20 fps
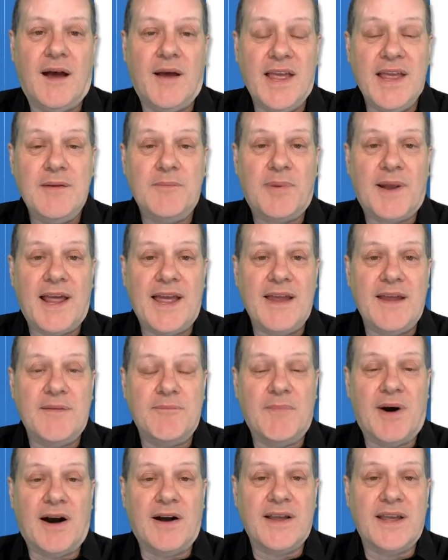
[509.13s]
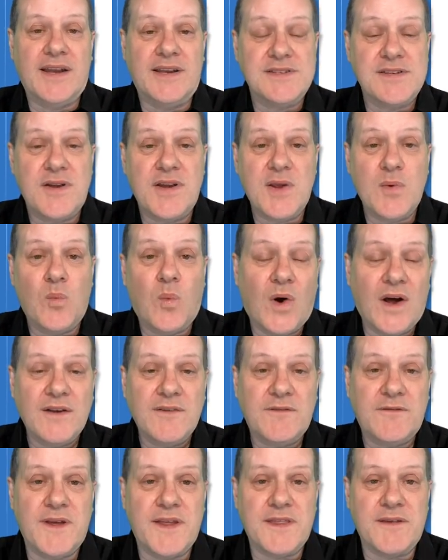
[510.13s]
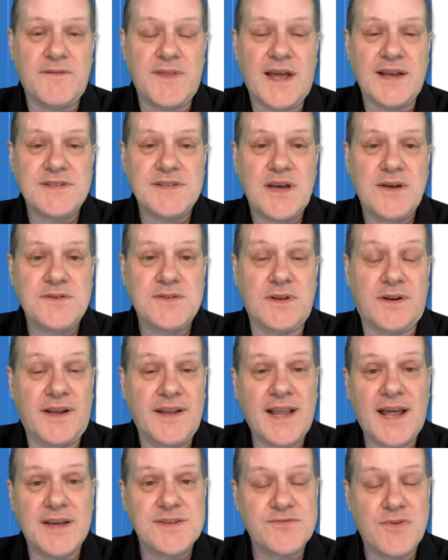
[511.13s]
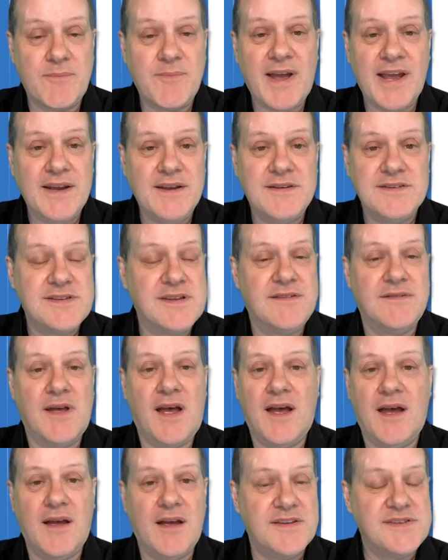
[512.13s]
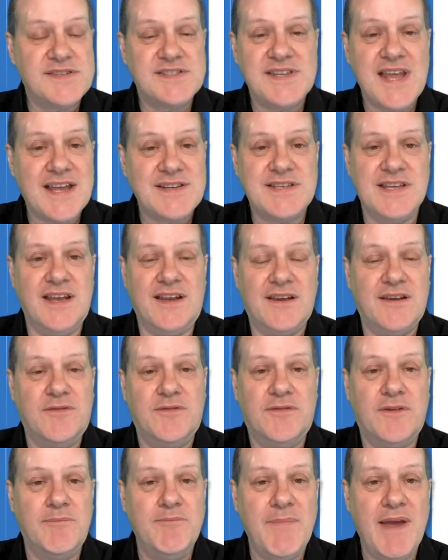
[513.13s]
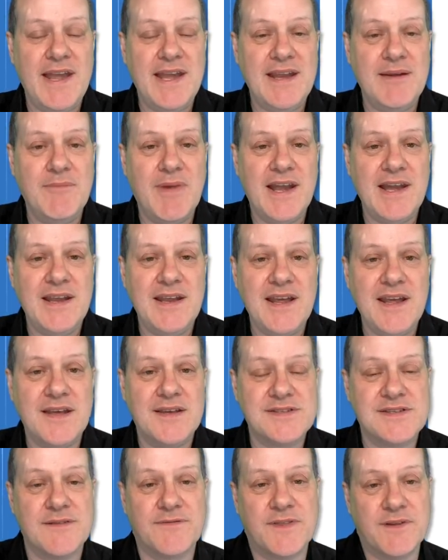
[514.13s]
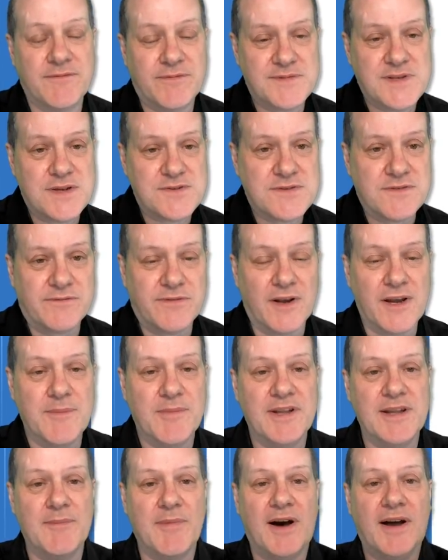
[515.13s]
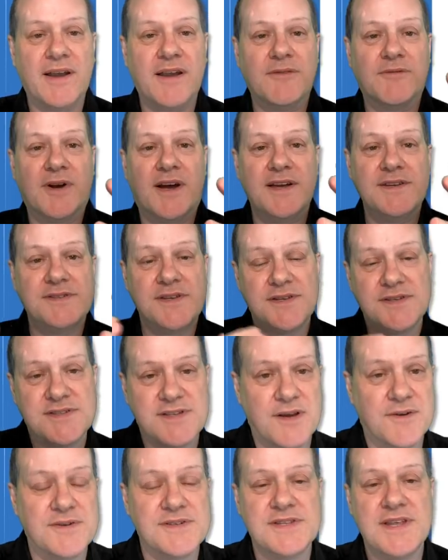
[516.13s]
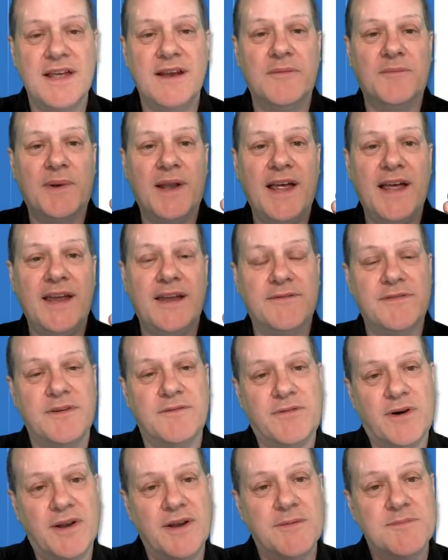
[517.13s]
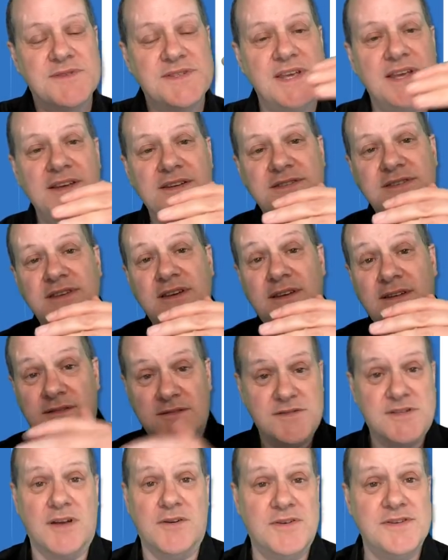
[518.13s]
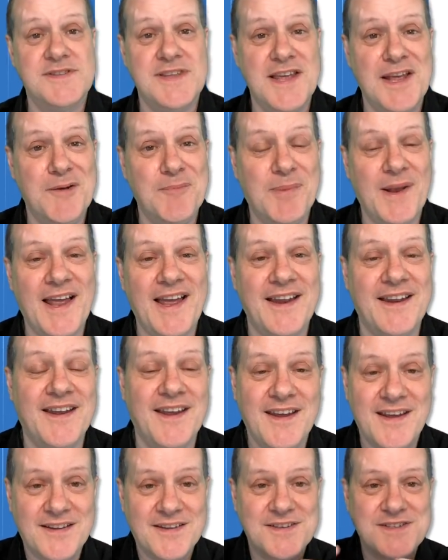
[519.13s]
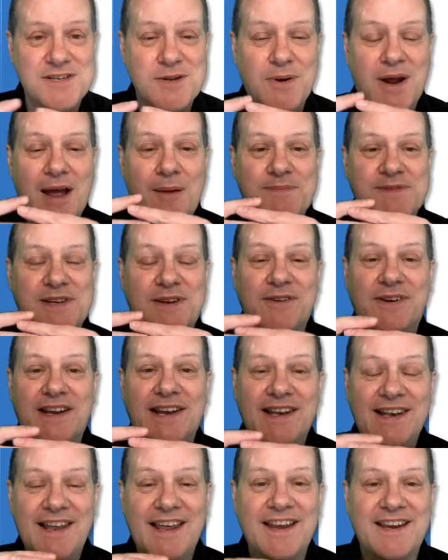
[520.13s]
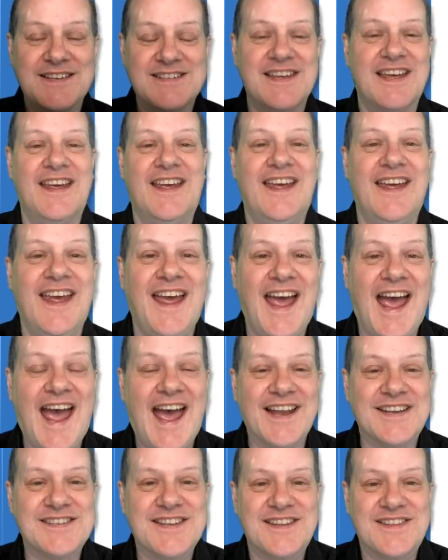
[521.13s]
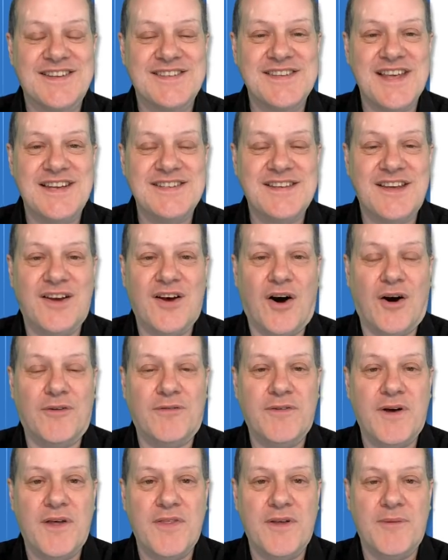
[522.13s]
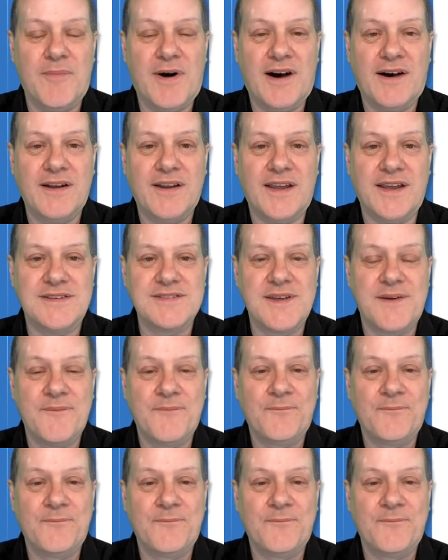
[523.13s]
in-play market is only 1/5 of that total, and that has remained static for many, many years. If the total volume in the market rises, so does the in-play. If the volume sinks, so does the in-play. The two are absolutely linked at the center of the market.